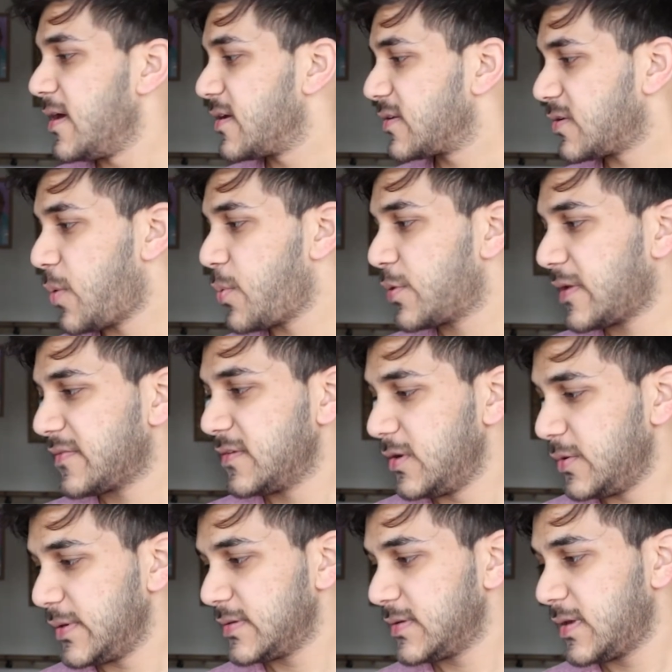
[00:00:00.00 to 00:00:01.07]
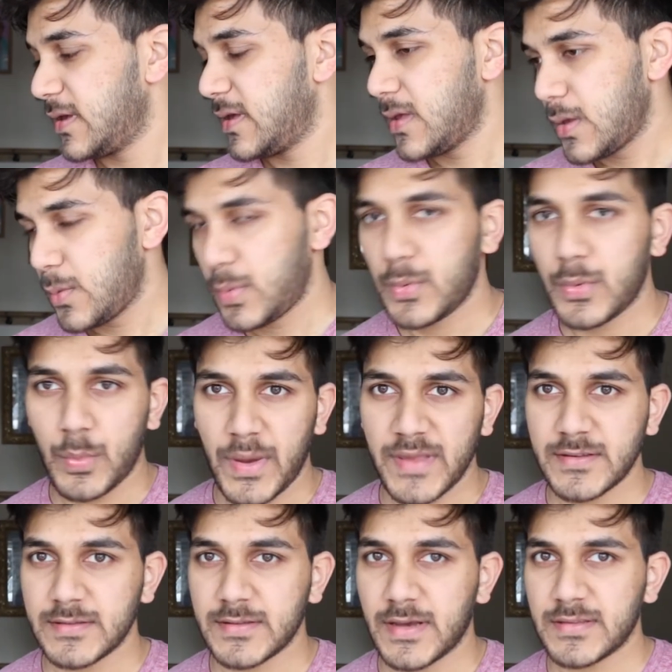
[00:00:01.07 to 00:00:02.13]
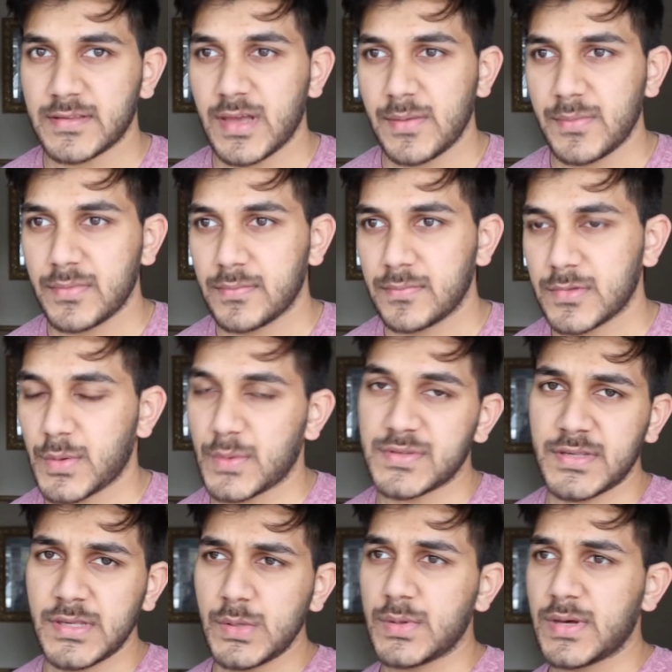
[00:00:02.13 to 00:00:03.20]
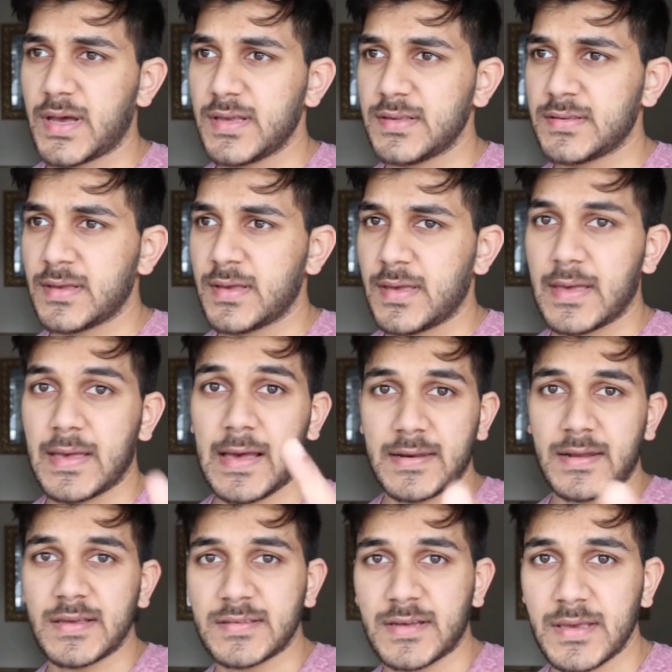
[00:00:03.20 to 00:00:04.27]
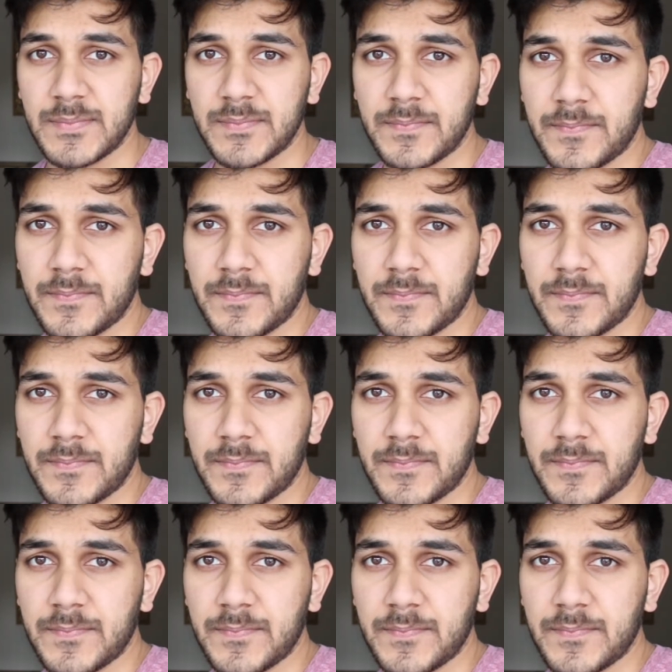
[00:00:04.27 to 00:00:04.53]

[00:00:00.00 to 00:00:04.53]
So what we're gonna have to do is, we will wait till nighttime. So I'll see you guys at nighttime.